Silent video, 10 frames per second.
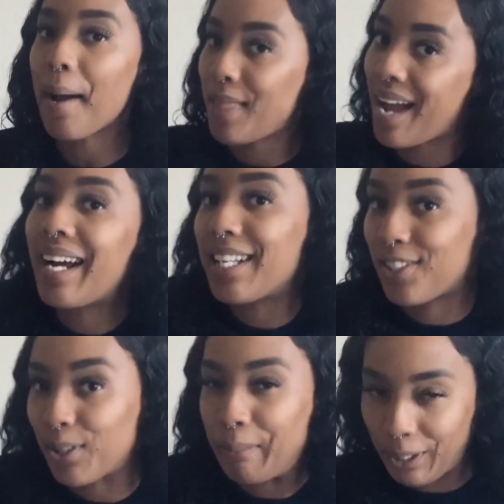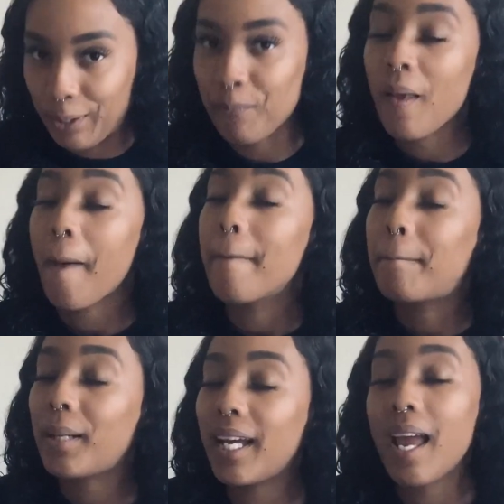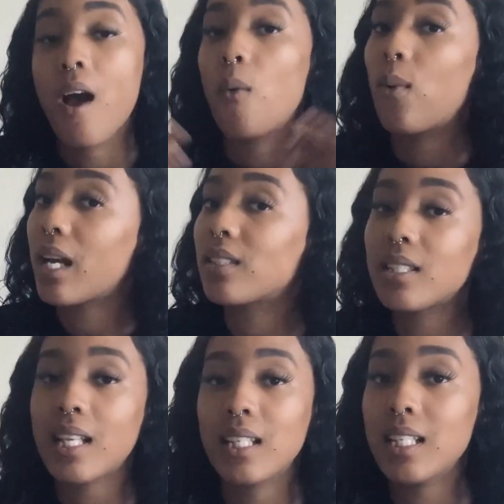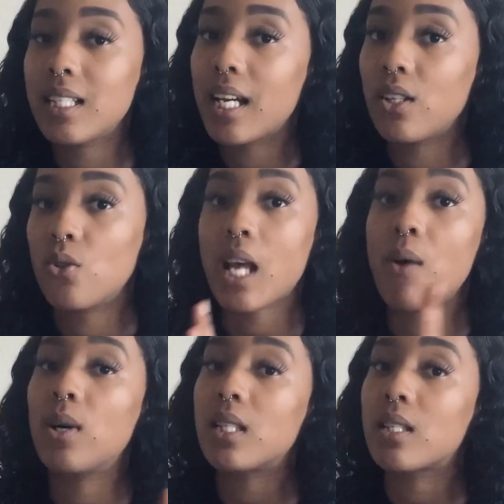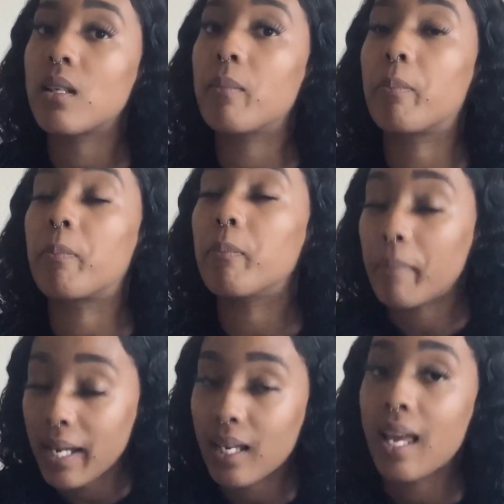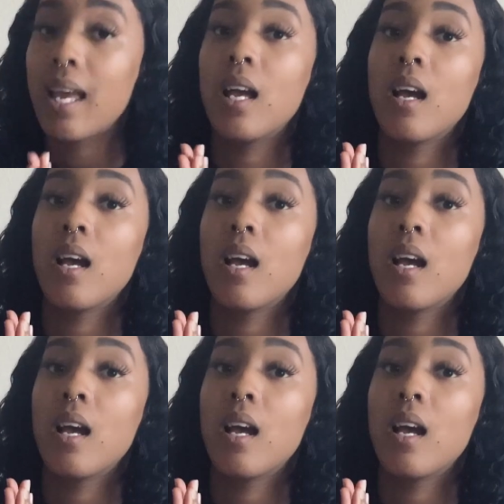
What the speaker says: I'm that customer. But when I start selling these candles, I want to make